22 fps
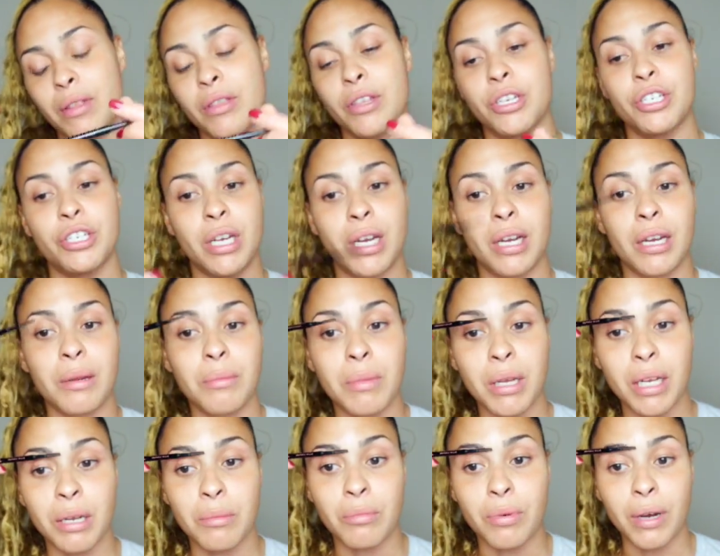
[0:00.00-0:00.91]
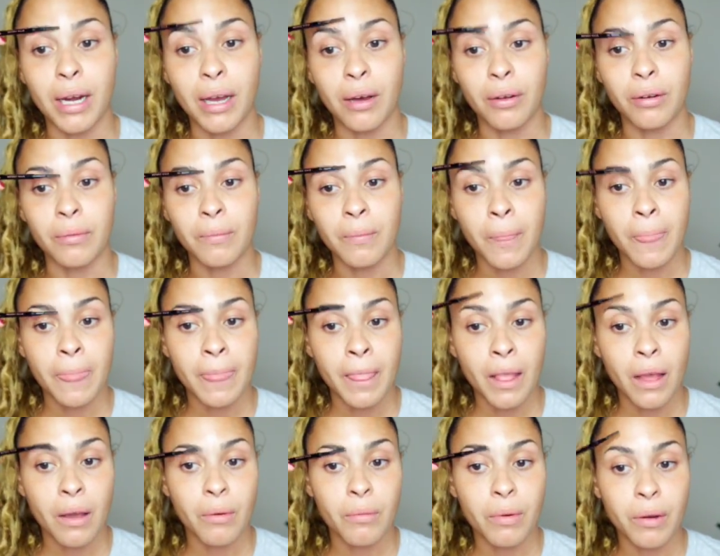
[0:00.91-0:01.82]
the shade medium brown.
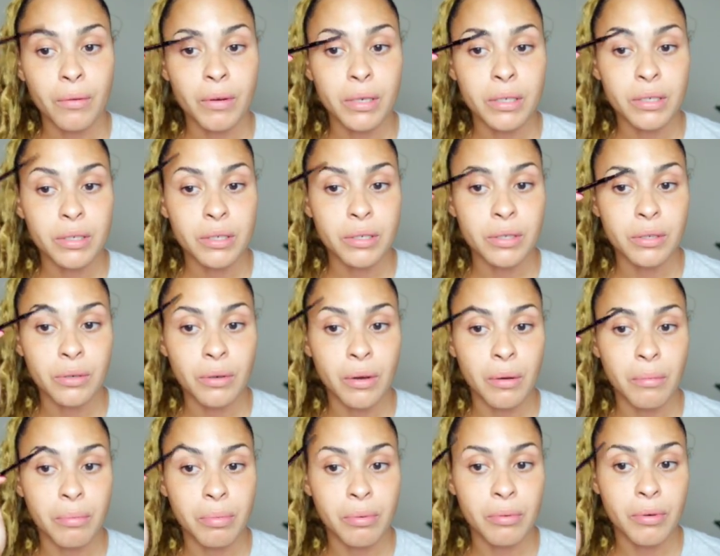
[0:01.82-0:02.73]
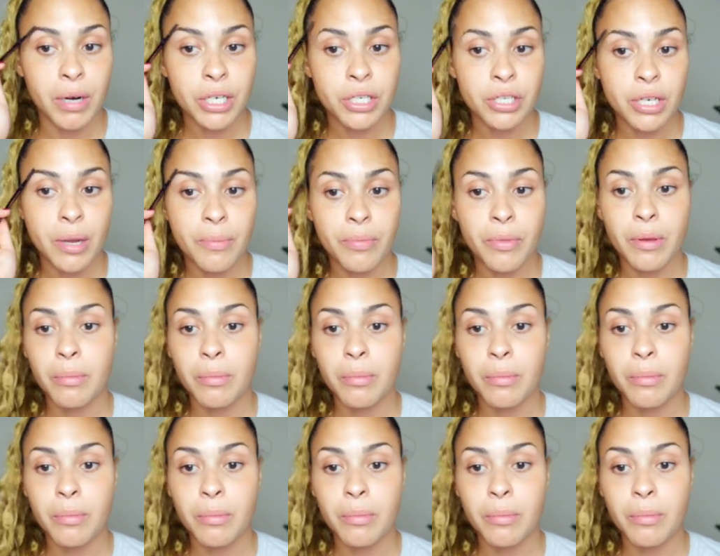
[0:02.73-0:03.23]
We're going to brush up the